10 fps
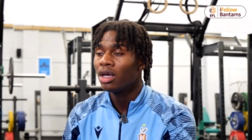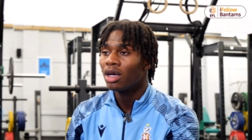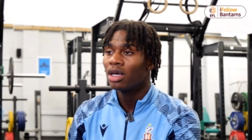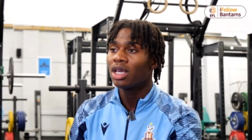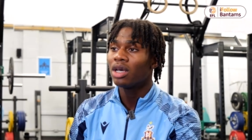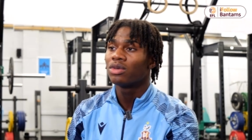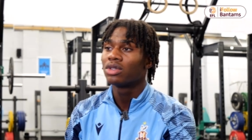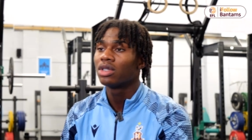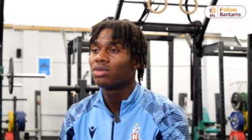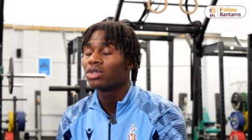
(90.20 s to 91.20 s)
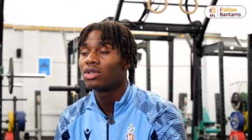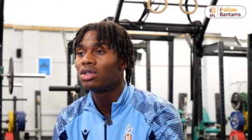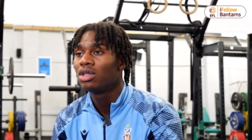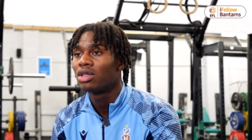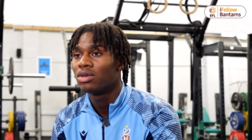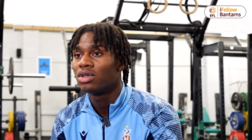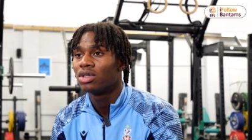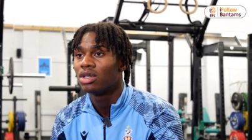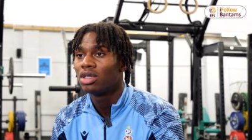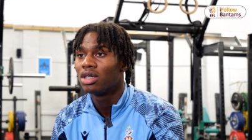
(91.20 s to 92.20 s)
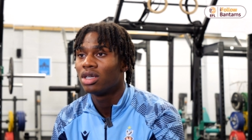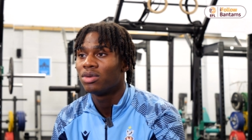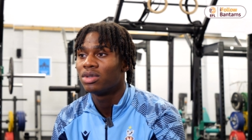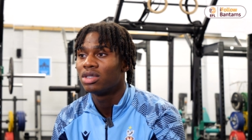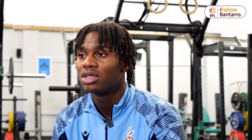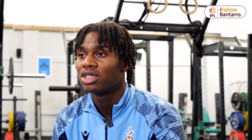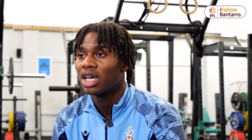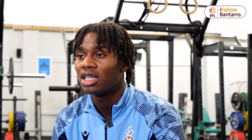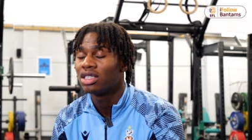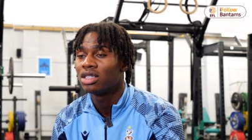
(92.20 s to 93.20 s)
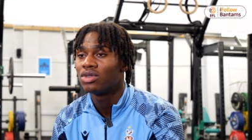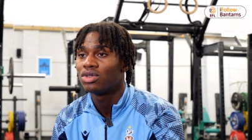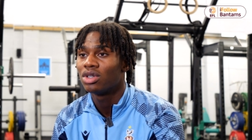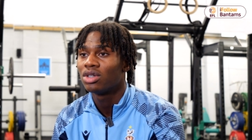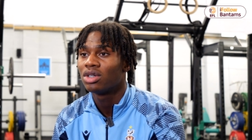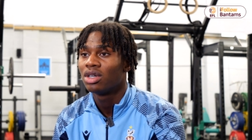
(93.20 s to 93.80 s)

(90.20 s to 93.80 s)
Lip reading: It was good. It was challenging also.